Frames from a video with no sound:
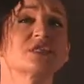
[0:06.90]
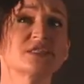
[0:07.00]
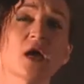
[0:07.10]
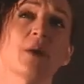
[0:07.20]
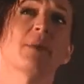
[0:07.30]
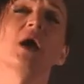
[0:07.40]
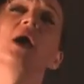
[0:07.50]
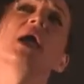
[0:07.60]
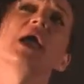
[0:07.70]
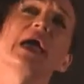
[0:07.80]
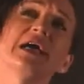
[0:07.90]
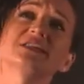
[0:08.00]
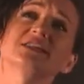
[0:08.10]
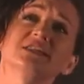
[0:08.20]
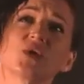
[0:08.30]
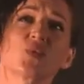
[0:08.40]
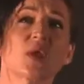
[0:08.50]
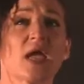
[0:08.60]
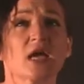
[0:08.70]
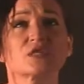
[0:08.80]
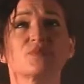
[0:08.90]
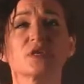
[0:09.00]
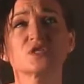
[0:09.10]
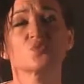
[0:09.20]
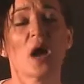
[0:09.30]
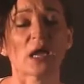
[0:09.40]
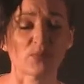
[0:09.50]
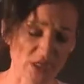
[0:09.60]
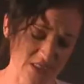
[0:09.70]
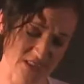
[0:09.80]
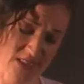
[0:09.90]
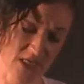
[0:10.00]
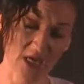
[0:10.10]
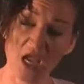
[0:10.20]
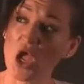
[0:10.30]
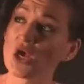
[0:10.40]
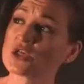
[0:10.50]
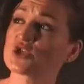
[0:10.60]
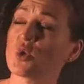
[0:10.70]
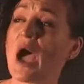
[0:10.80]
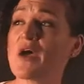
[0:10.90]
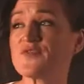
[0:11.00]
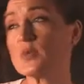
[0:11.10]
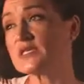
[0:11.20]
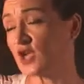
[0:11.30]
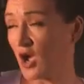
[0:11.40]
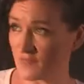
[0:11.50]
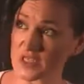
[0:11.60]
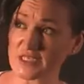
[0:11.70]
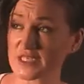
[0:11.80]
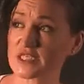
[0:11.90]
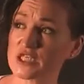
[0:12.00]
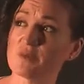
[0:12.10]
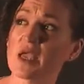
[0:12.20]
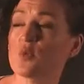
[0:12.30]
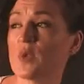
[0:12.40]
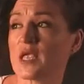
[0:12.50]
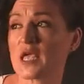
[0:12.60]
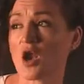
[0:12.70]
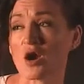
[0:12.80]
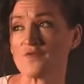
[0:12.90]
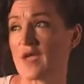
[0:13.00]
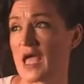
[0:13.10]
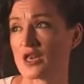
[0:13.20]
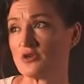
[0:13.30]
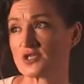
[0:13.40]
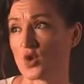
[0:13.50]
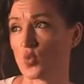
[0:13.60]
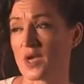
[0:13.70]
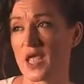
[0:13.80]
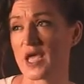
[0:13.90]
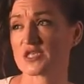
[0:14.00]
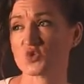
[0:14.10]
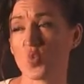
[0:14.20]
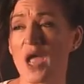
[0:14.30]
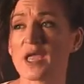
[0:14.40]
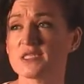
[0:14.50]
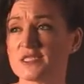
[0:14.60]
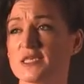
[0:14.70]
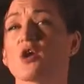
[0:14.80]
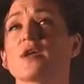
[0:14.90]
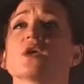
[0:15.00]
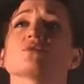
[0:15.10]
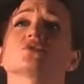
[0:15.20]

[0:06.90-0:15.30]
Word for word: sum s is equal to x plus y plus z. So after we solve the system and we get our values on what x, y, and z are equal